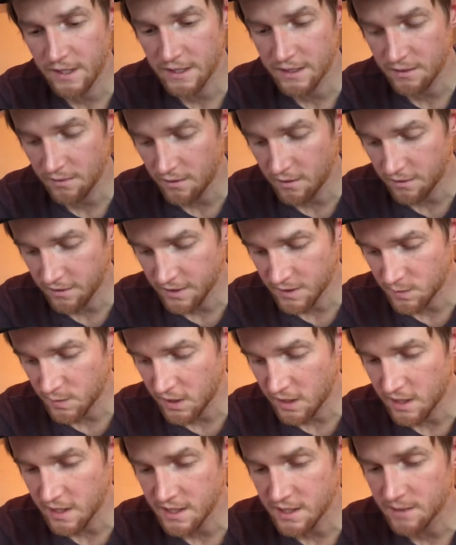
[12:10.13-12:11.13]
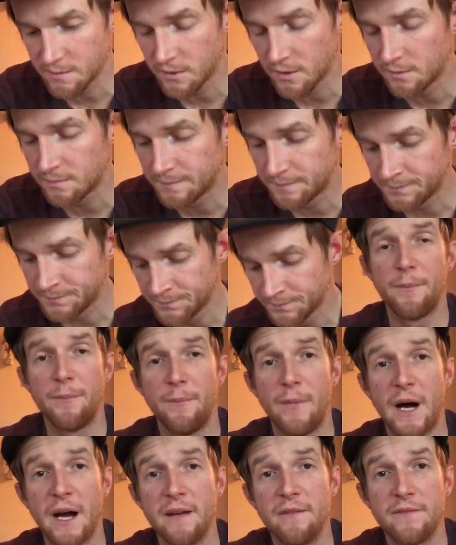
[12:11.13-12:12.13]
long as possible.
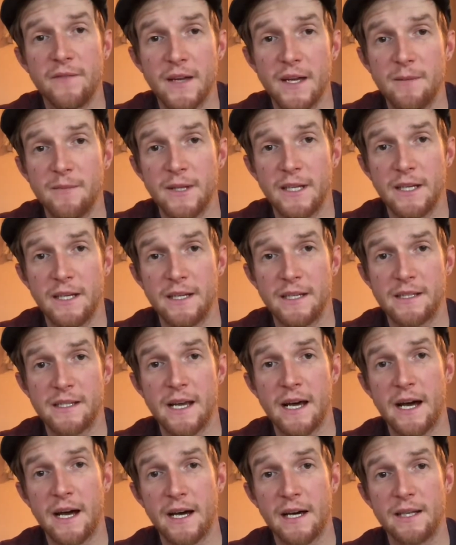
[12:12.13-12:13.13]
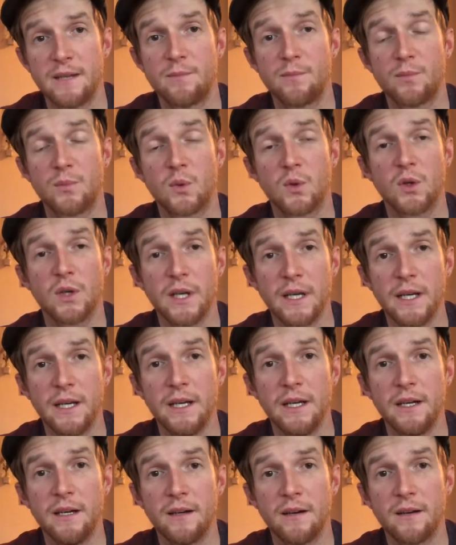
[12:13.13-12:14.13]
My family has had
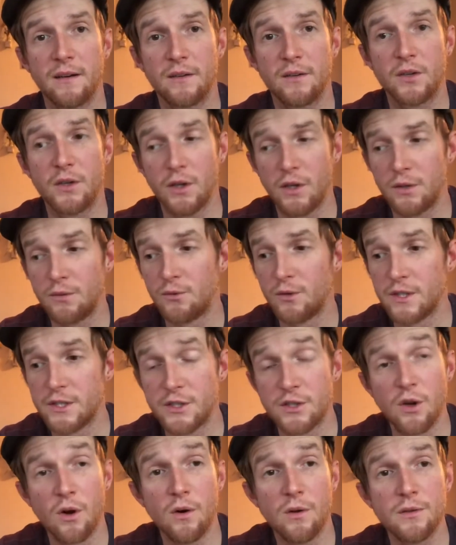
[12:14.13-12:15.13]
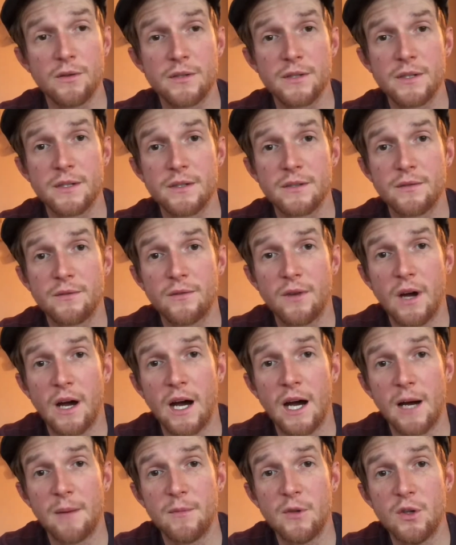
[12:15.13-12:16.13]
pretty good results
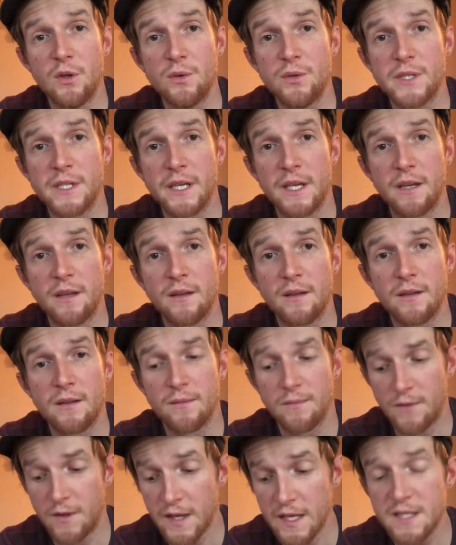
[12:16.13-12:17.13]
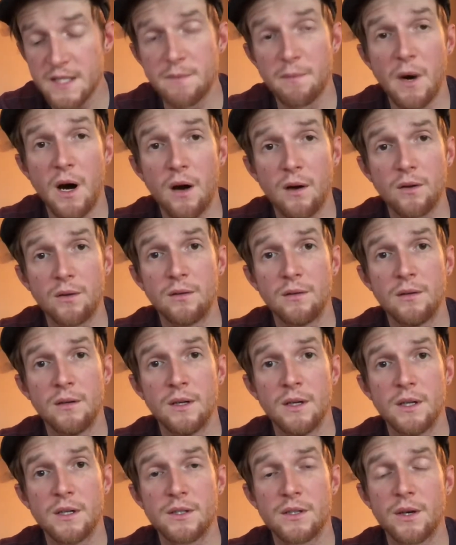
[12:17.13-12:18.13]
using this model,
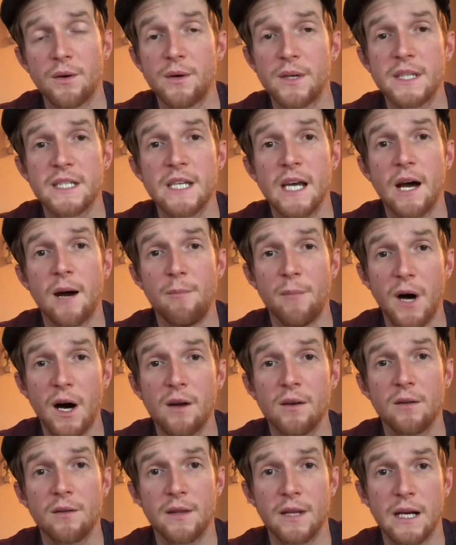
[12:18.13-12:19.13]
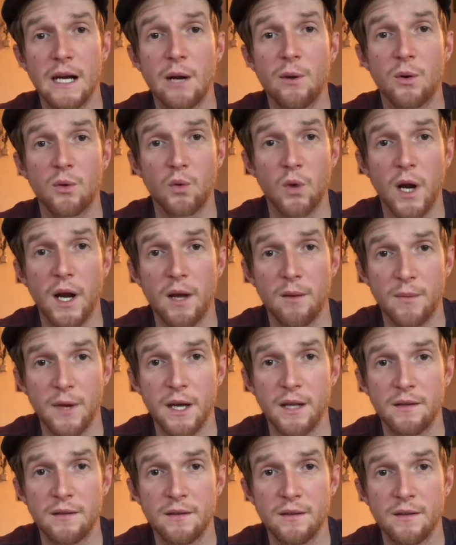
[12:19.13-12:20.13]
so it's a model that I would
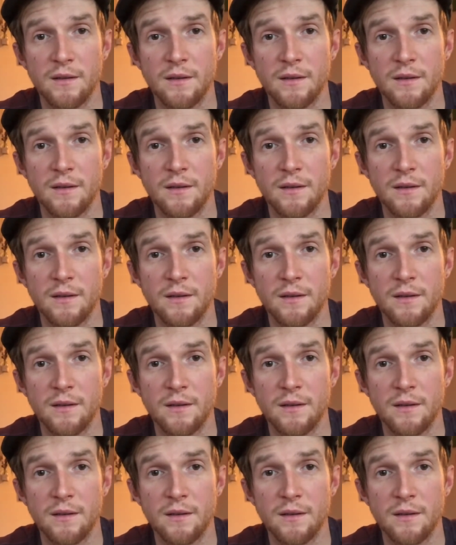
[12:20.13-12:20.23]
recommend.